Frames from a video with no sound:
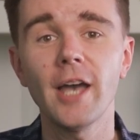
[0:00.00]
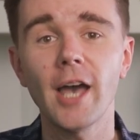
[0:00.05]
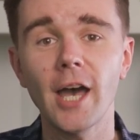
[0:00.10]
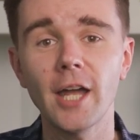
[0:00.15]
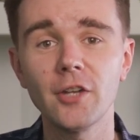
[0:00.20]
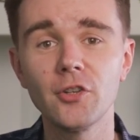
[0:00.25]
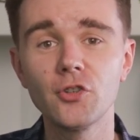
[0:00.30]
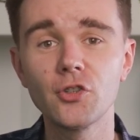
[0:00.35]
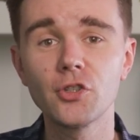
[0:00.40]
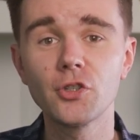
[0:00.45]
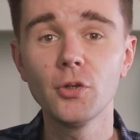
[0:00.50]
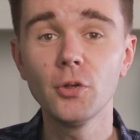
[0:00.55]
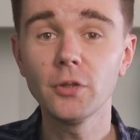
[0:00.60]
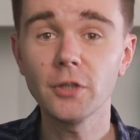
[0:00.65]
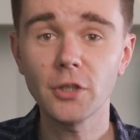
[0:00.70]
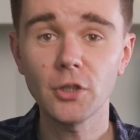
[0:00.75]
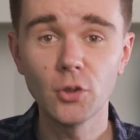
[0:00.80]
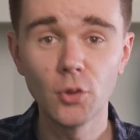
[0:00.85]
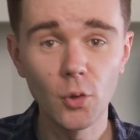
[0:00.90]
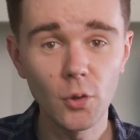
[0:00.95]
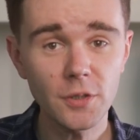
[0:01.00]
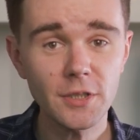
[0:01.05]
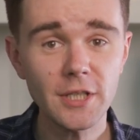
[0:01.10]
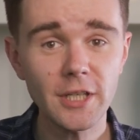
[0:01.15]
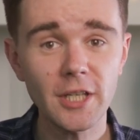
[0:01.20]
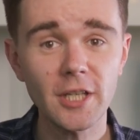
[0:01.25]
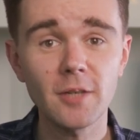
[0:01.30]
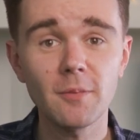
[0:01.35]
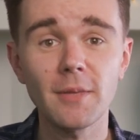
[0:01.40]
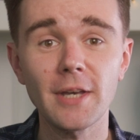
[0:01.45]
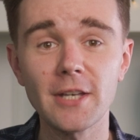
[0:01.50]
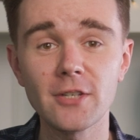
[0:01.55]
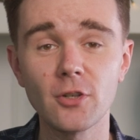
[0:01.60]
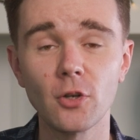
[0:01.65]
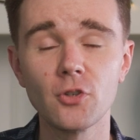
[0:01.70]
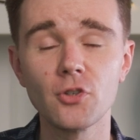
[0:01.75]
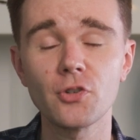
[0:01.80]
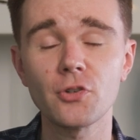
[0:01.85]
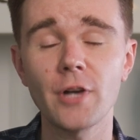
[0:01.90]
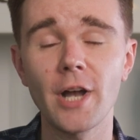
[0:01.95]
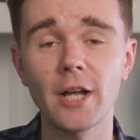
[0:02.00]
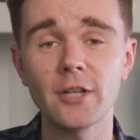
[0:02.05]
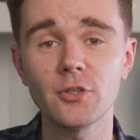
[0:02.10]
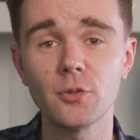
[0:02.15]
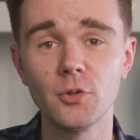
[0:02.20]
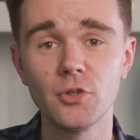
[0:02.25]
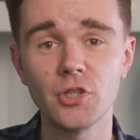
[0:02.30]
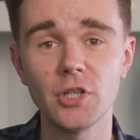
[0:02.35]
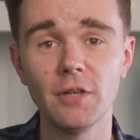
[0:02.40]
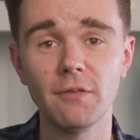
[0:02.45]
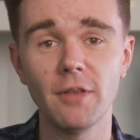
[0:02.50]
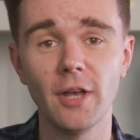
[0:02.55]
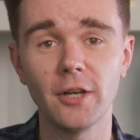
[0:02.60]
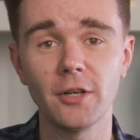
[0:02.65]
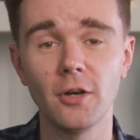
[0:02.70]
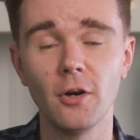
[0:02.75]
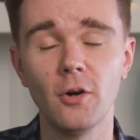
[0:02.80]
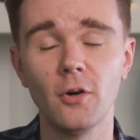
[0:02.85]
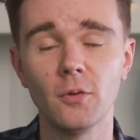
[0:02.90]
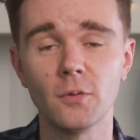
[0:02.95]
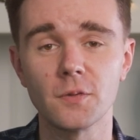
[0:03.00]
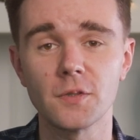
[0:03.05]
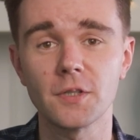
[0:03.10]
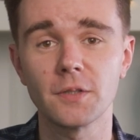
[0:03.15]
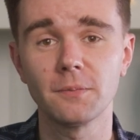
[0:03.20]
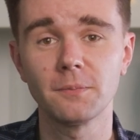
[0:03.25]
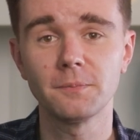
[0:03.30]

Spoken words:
and ensure that your team is on track to achieve their goals.